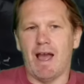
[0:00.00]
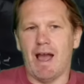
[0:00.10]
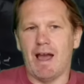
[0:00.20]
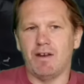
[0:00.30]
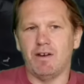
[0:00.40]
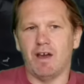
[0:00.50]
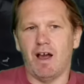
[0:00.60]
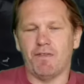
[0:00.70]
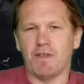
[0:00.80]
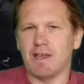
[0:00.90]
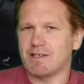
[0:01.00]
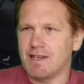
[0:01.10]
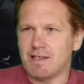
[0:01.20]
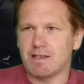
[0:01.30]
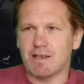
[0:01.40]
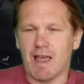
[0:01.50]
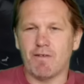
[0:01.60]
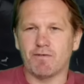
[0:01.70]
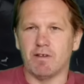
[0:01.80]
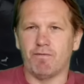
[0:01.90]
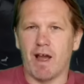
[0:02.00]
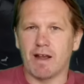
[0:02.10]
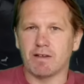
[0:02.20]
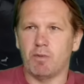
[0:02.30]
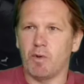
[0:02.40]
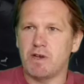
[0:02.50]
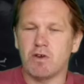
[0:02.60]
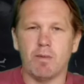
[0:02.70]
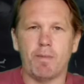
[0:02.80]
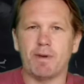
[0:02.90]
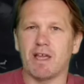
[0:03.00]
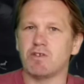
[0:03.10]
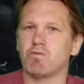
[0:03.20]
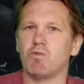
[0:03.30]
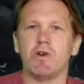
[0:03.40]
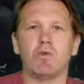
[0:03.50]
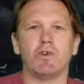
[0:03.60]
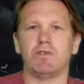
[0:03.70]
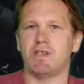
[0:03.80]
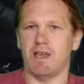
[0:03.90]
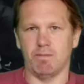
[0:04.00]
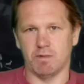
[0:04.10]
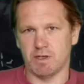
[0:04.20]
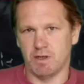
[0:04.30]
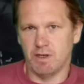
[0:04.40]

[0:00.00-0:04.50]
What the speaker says: And I think it's easy to say after the fact, but when you come up against real good teams